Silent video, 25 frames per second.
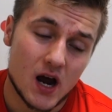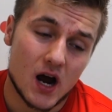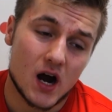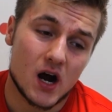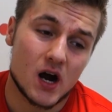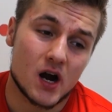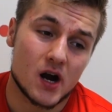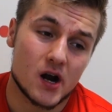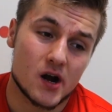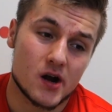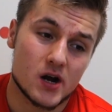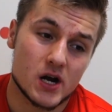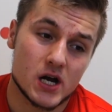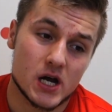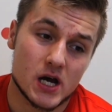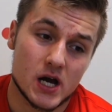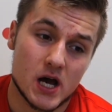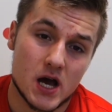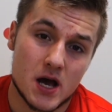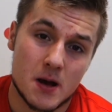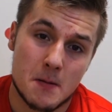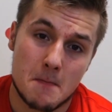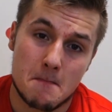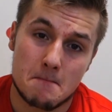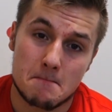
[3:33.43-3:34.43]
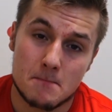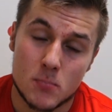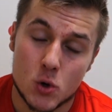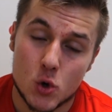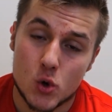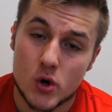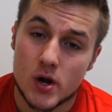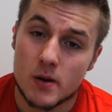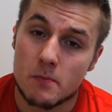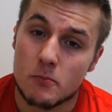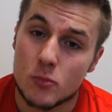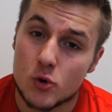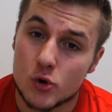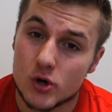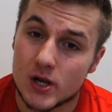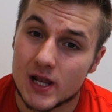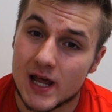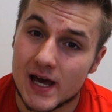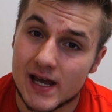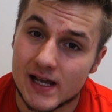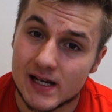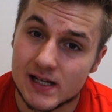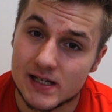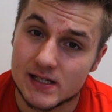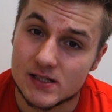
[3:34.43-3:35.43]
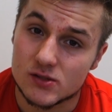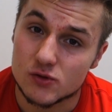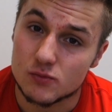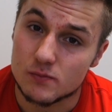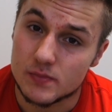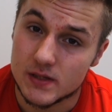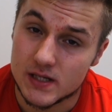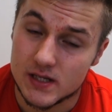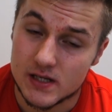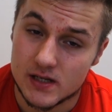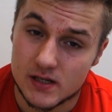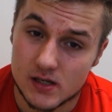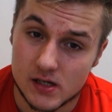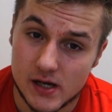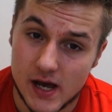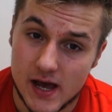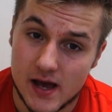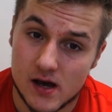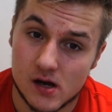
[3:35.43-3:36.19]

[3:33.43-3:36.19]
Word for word: are uh, more and more likely to be